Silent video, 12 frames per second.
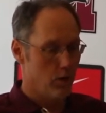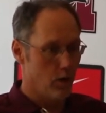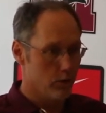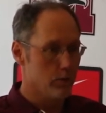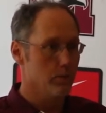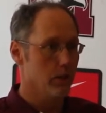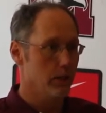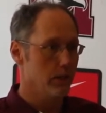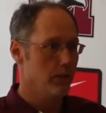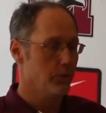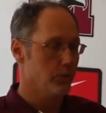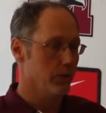ultimately,
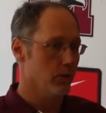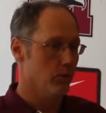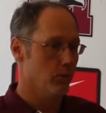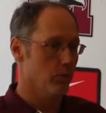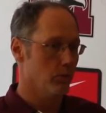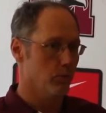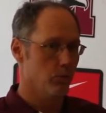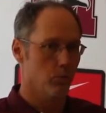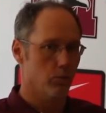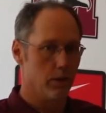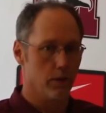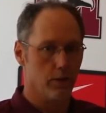you know,
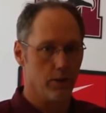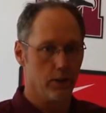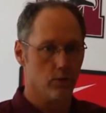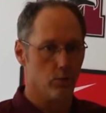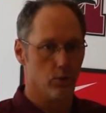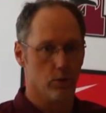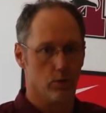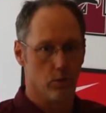one of the things we're,